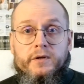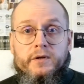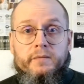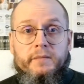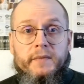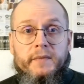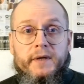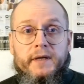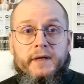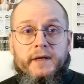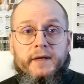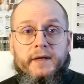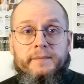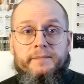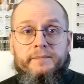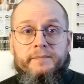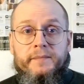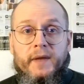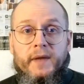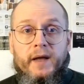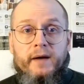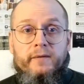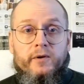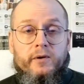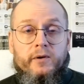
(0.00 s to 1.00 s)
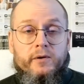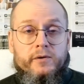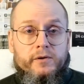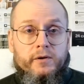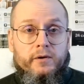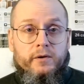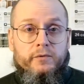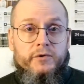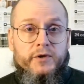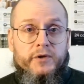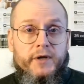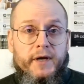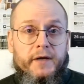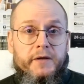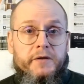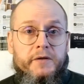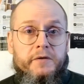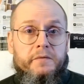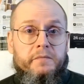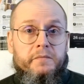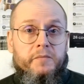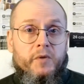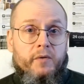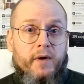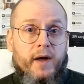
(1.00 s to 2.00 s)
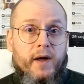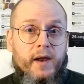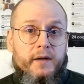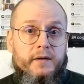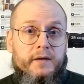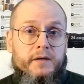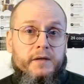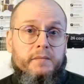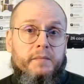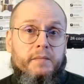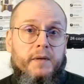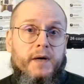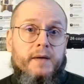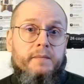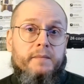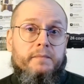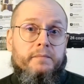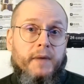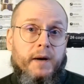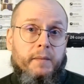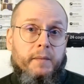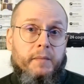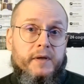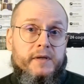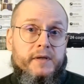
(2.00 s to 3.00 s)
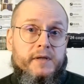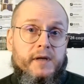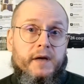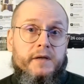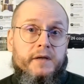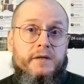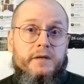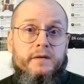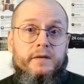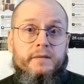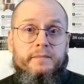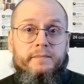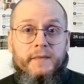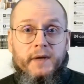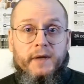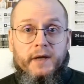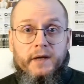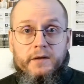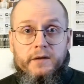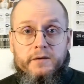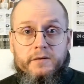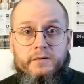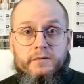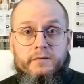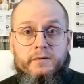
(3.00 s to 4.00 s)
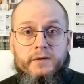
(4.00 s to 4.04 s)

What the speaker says: media have also changed morality by publicizing issues